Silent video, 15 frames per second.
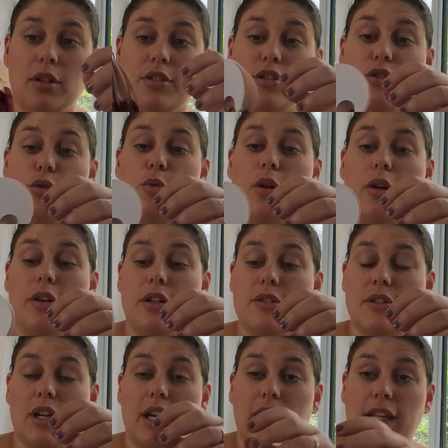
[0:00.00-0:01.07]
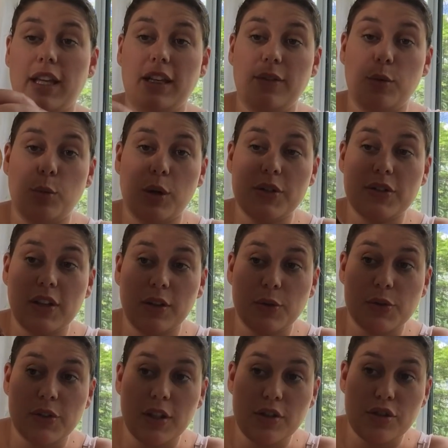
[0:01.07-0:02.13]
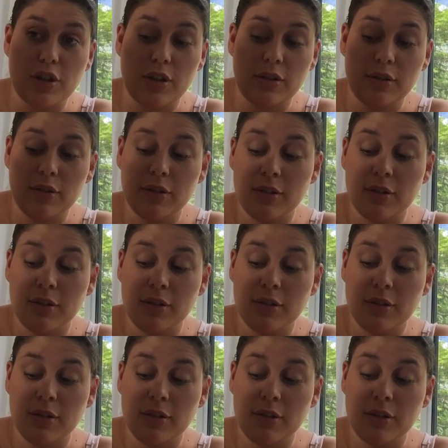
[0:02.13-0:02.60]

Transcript: to do all this. And I didn't get even 1 single stitch in.